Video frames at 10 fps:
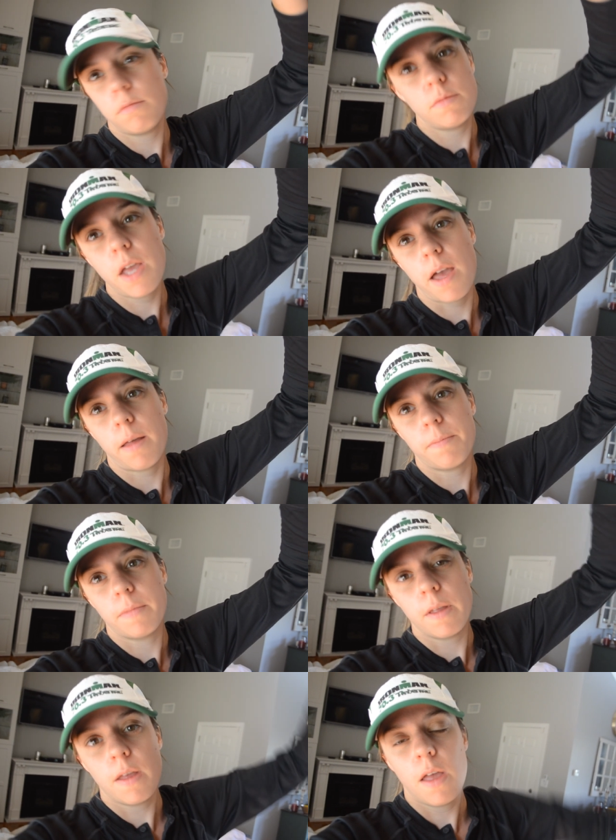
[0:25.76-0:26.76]
Yeah.
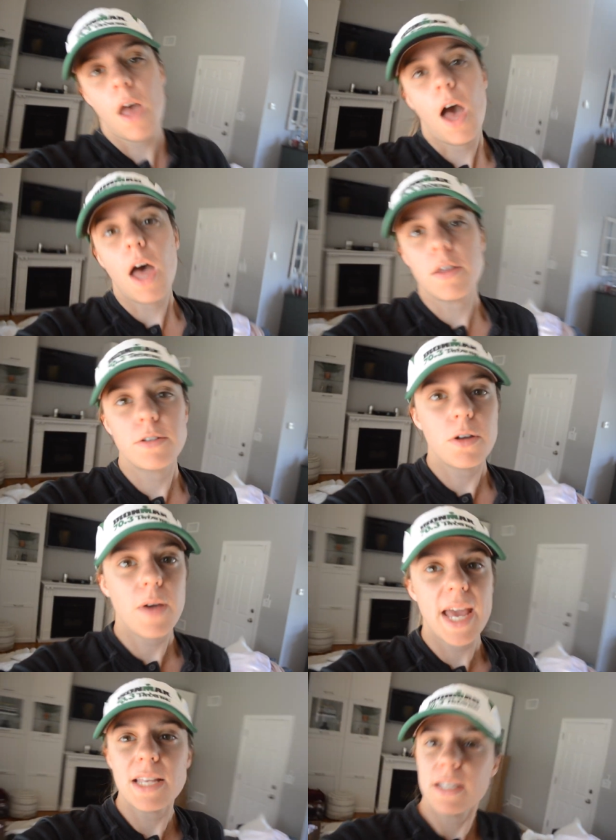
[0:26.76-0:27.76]
Uh, so
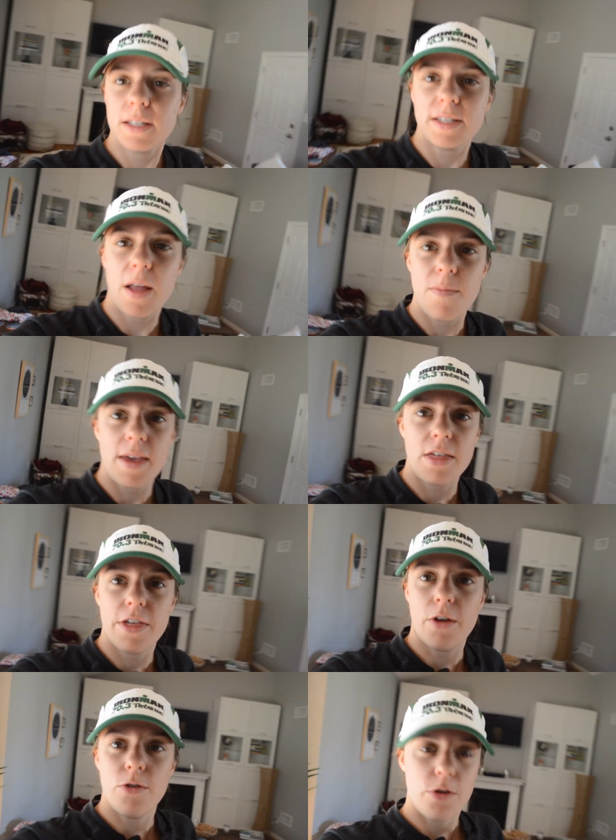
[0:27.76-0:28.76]
ASICS sent me
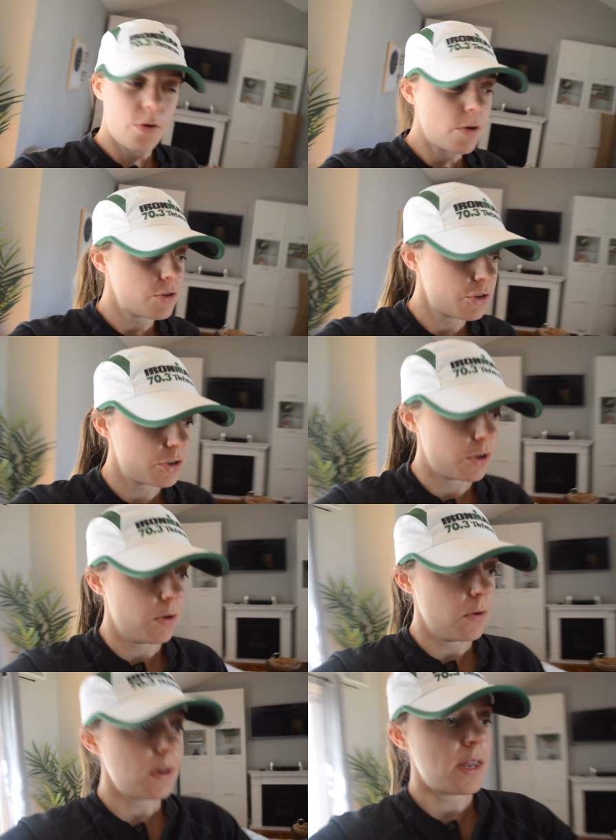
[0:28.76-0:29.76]
their new shoe.